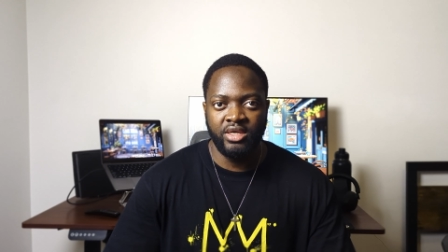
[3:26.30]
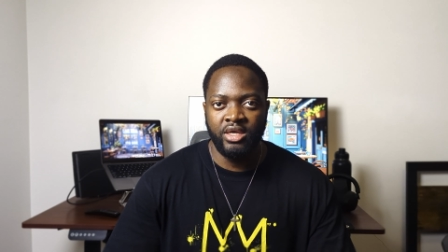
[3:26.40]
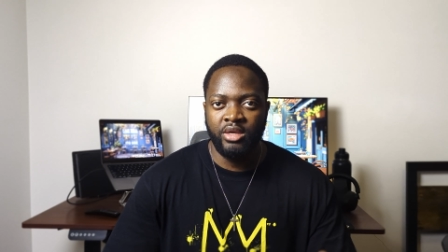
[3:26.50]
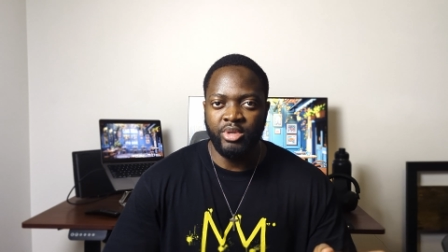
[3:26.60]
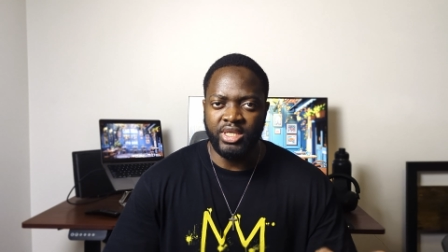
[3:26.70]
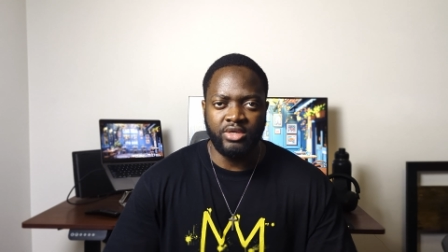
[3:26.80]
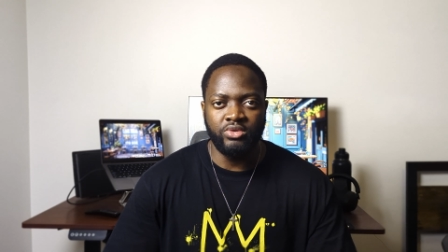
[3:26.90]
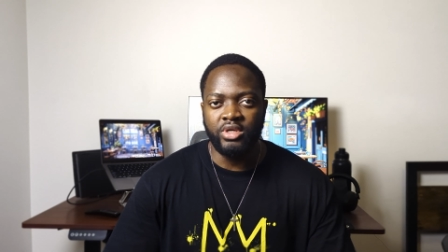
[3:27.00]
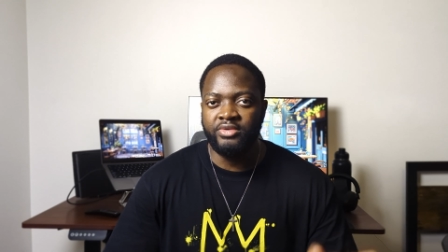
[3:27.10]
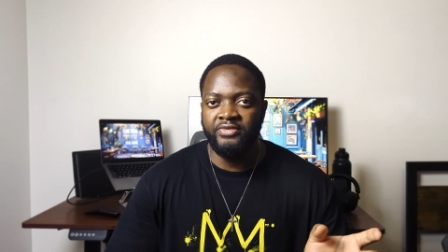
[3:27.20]
but I
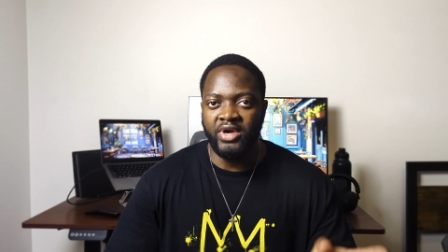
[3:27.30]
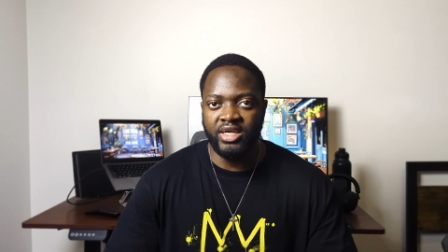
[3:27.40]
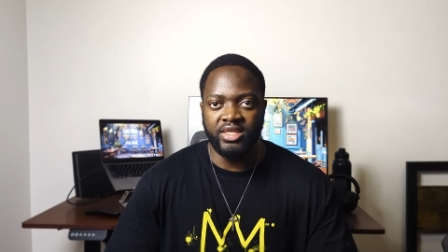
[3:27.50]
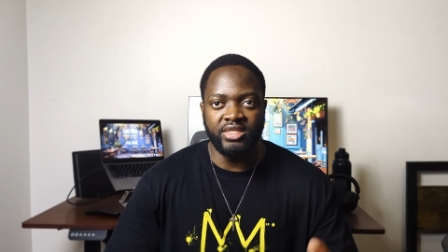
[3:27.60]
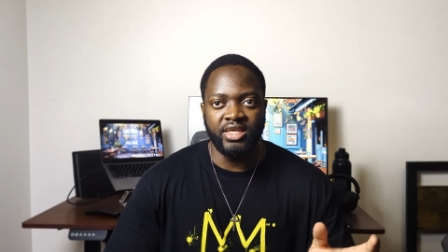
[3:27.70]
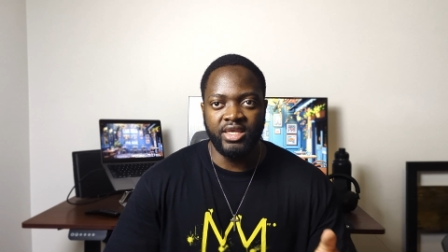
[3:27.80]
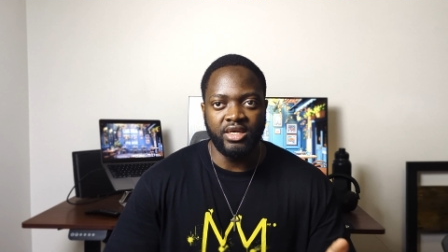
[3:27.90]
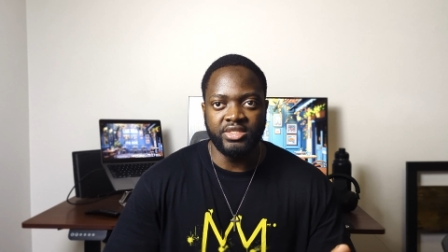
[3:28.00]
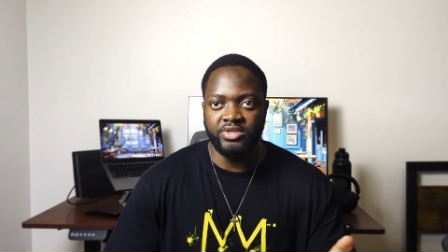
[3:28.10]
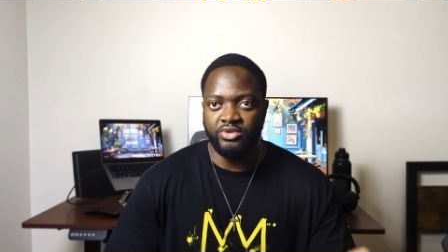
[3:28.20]
could not find an
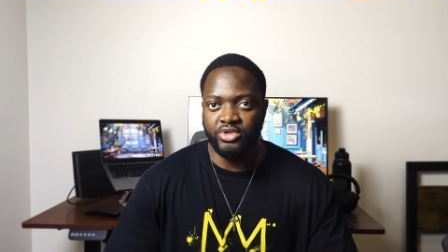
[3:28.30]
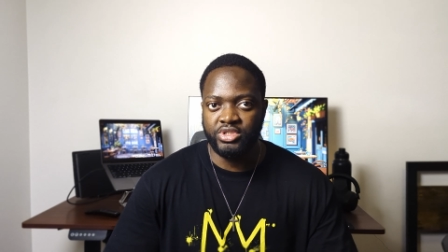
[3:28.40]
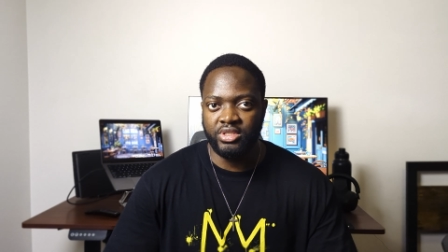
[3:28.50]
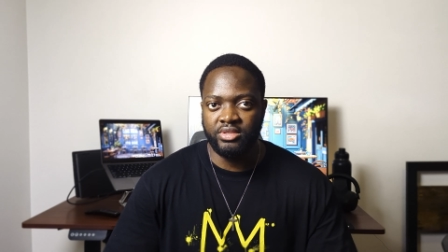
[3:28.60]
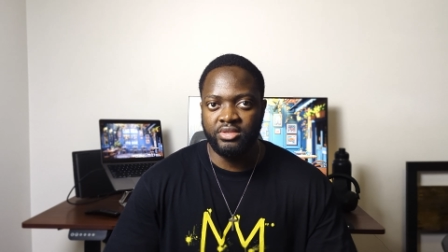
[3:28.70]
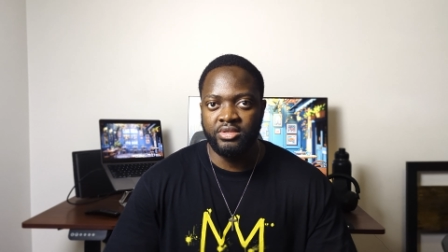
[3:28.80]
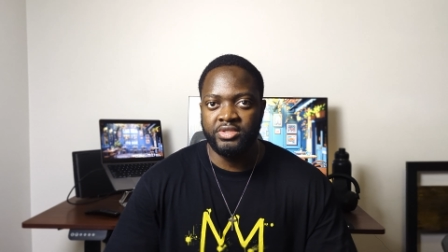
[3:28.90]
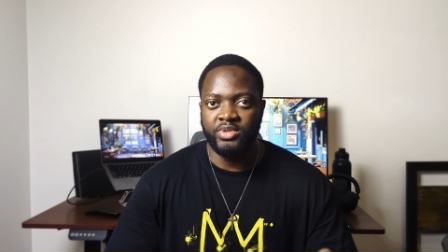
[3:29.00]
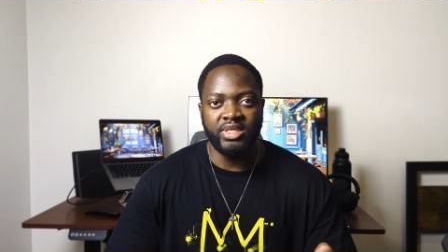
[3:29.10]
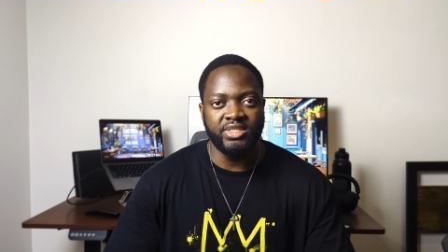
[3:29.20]
elegant solution,
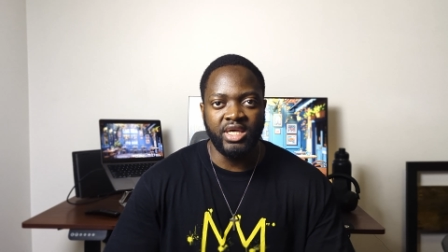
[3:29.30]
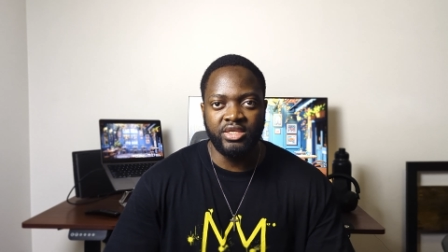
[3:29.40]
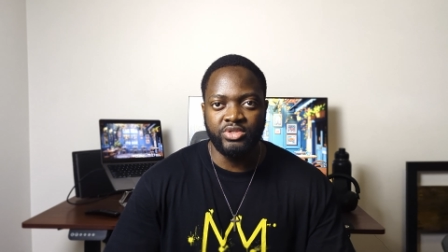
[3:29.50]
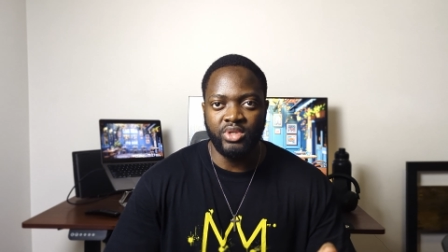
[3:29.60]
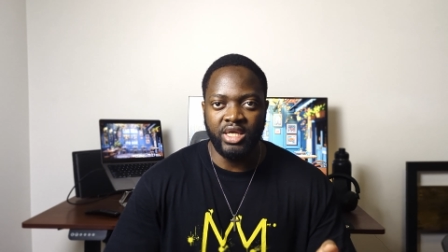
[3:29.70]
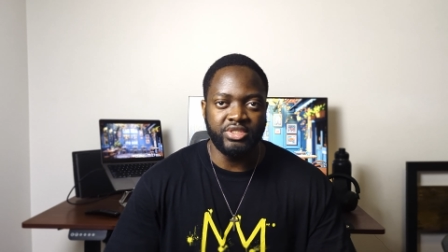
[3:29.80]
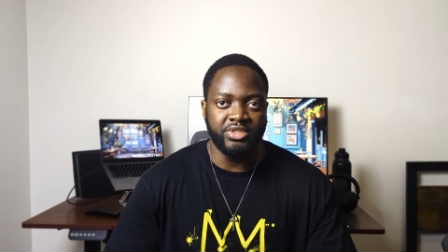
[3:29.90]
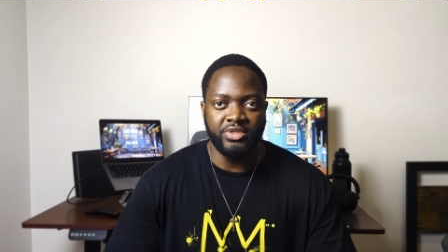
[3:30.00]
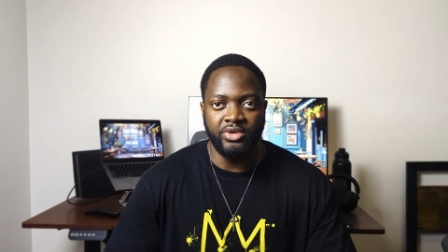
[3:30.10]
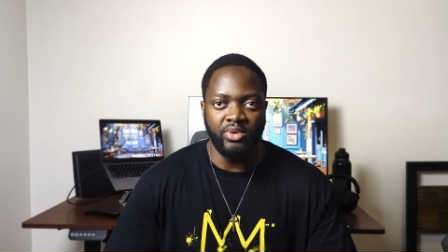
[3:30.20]
so I decided to
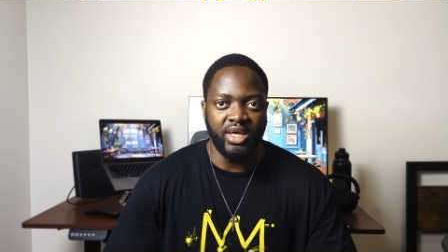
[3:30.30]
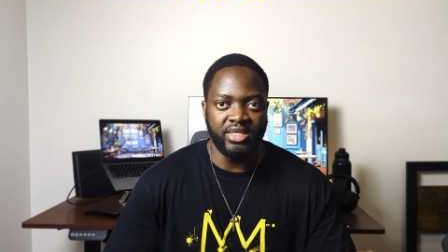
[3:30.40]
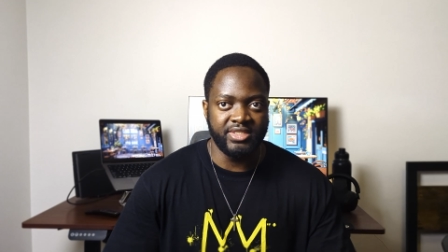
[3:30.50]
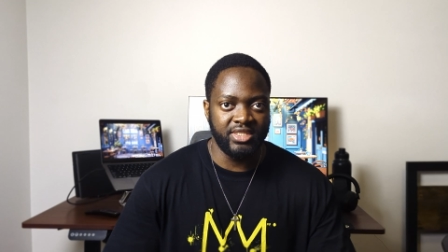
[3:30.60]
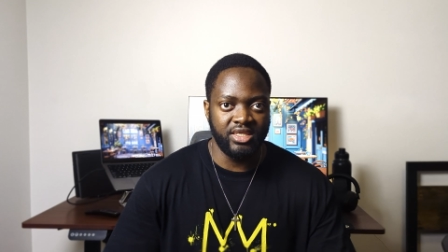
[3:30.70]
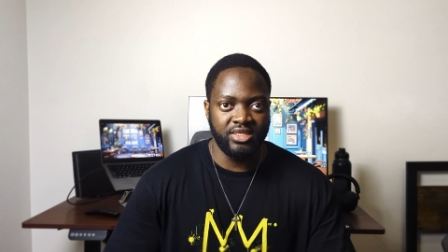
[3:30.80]
adjust the UI instead.